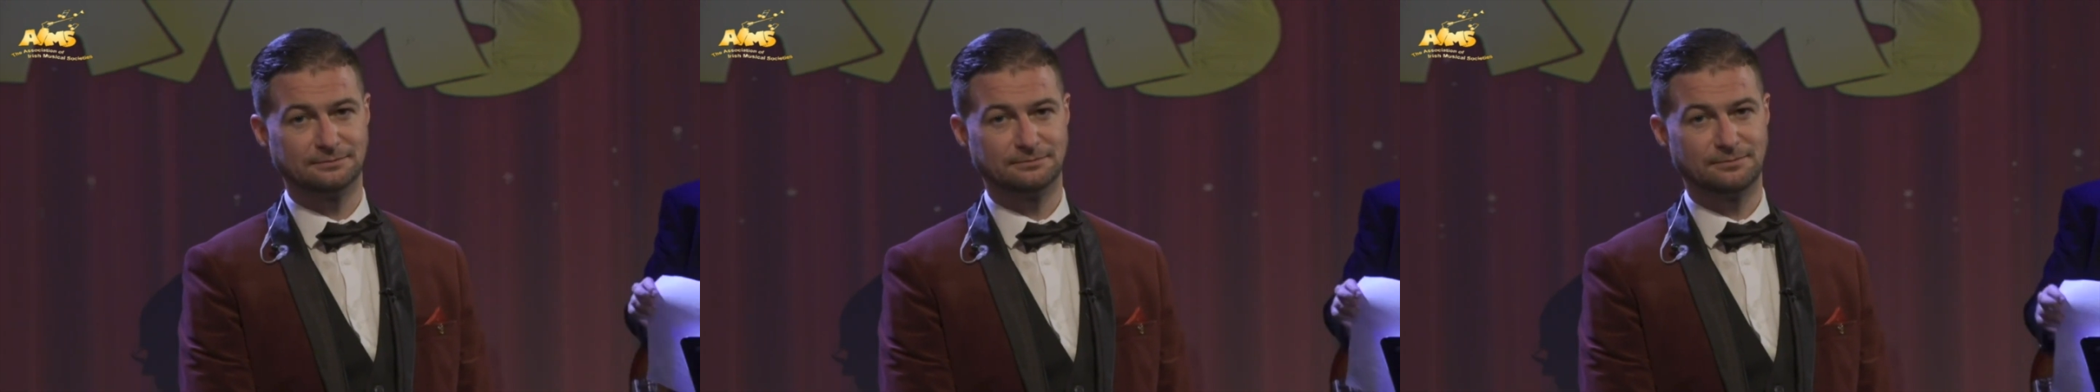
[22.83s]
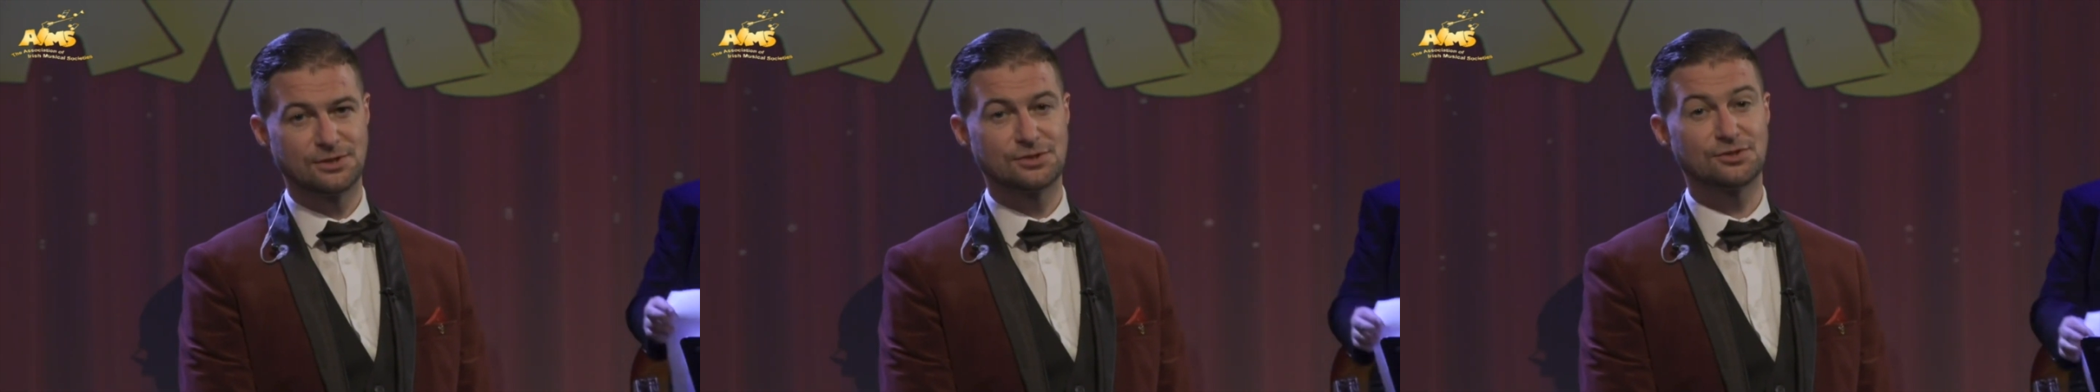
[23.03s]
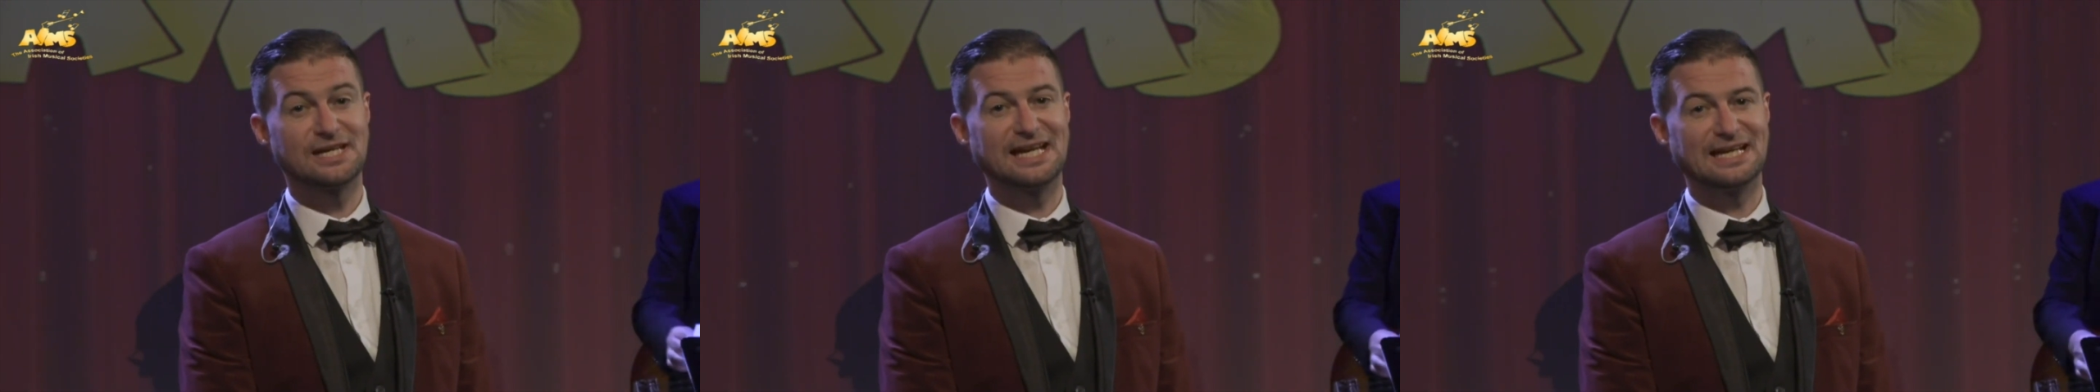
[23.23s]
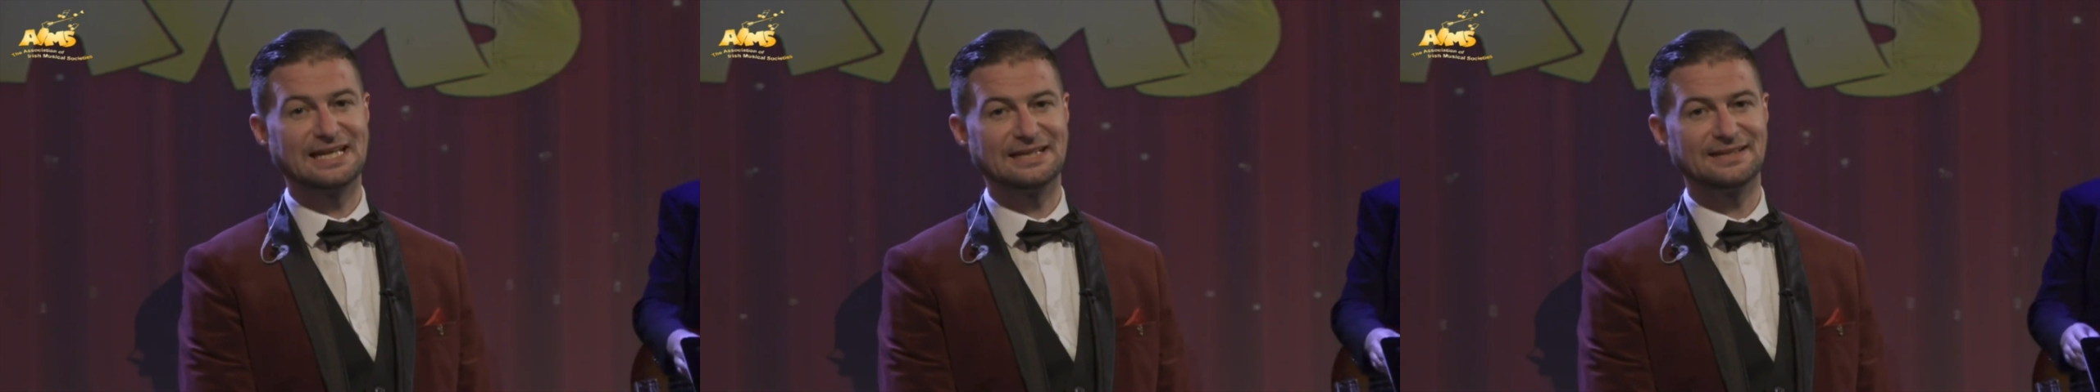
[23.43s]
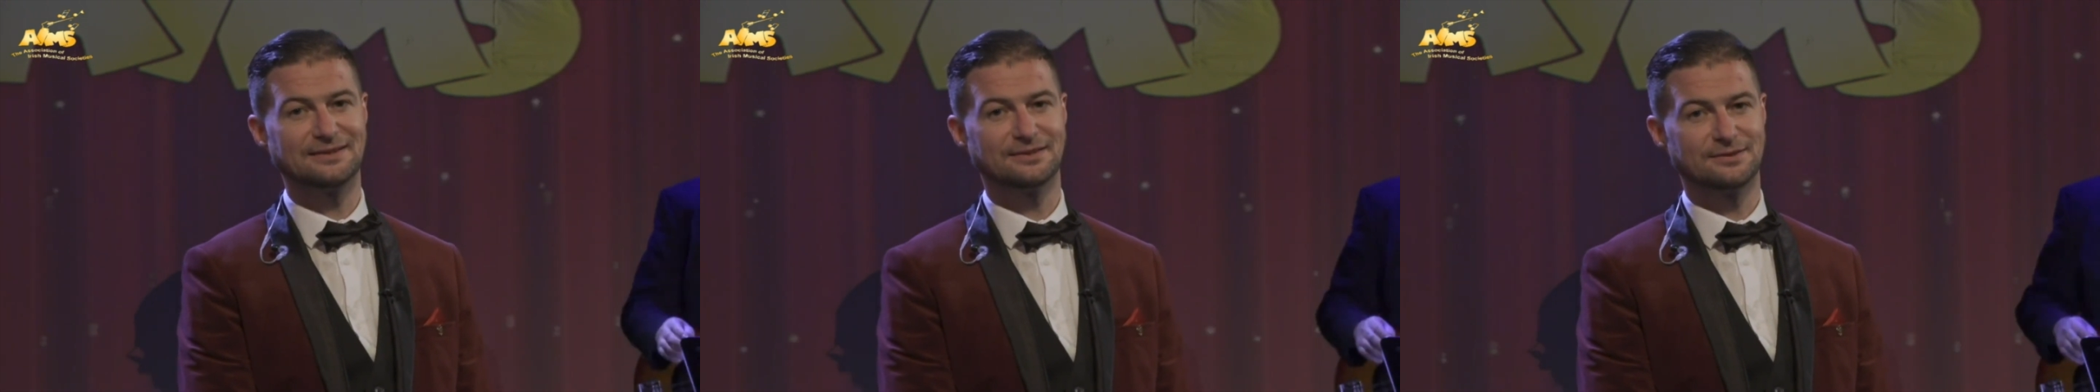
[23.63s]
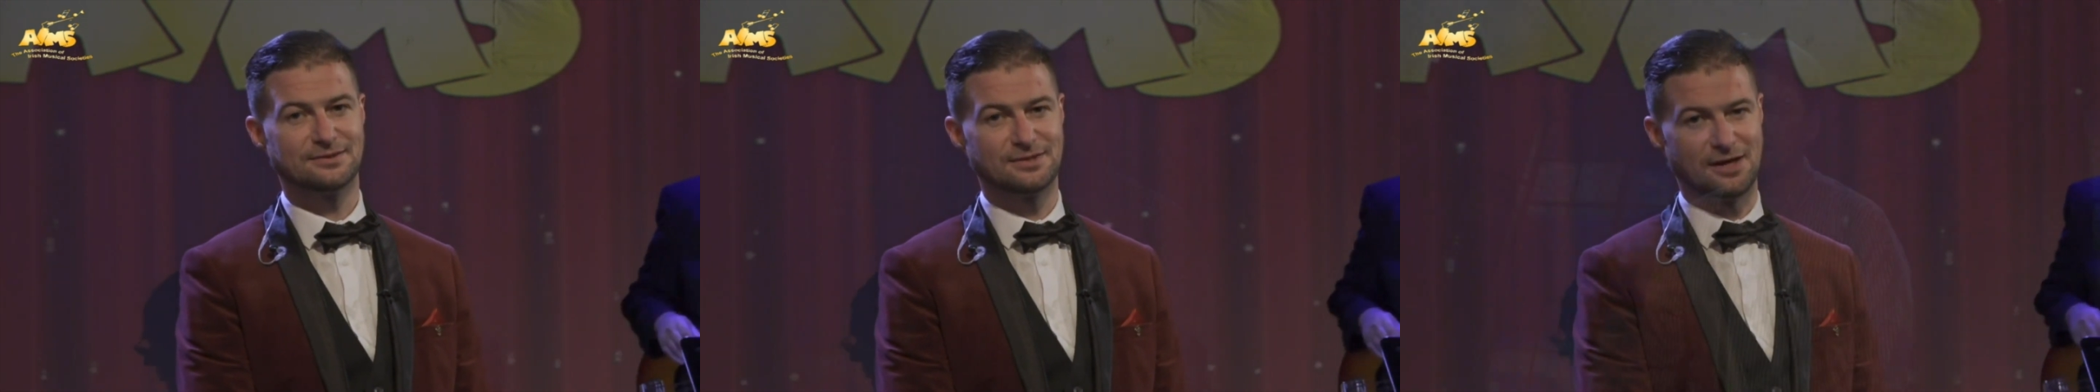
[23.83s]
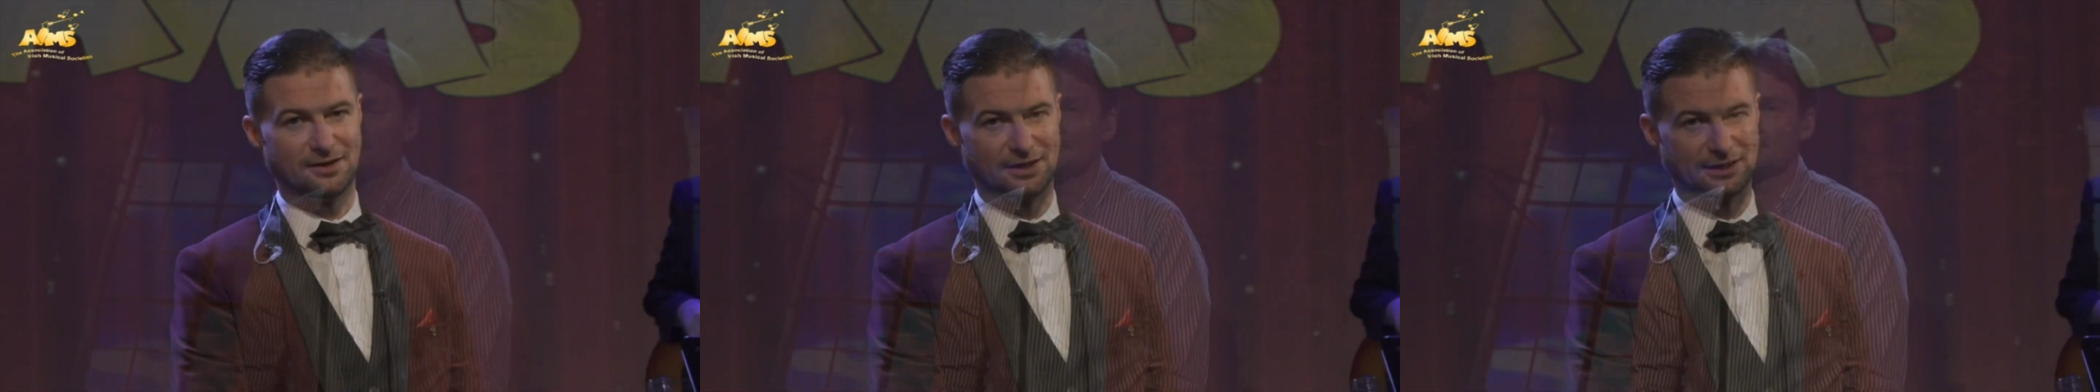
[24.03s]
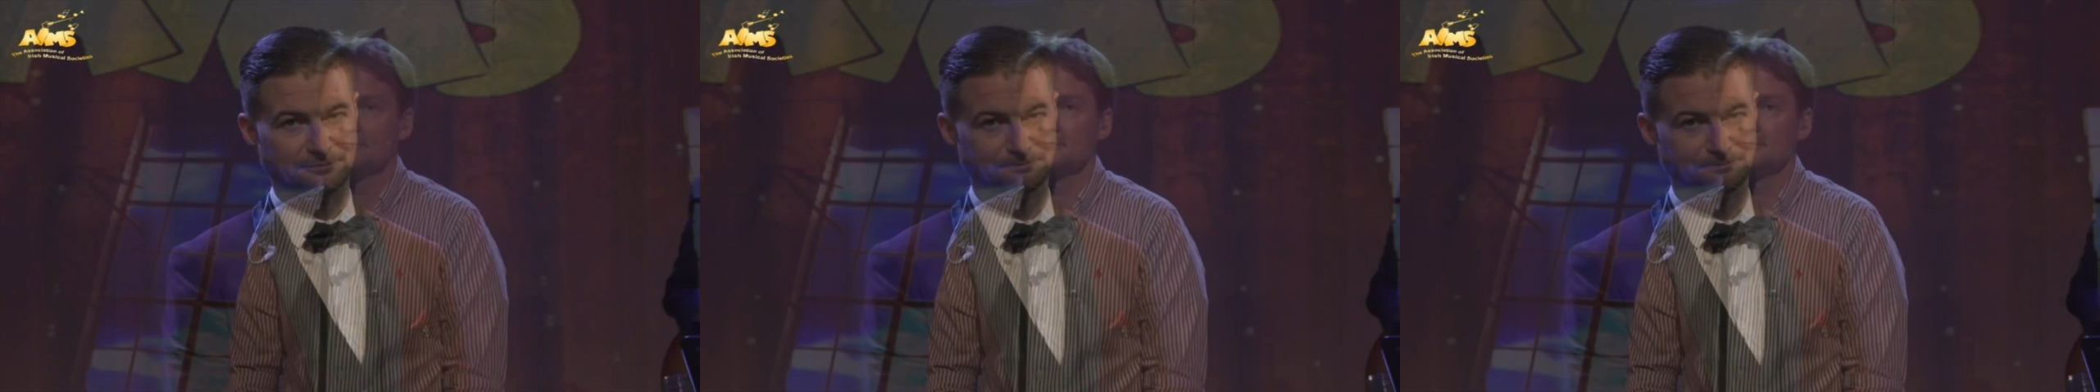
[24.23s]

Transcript: Mr. Killian Donnelly.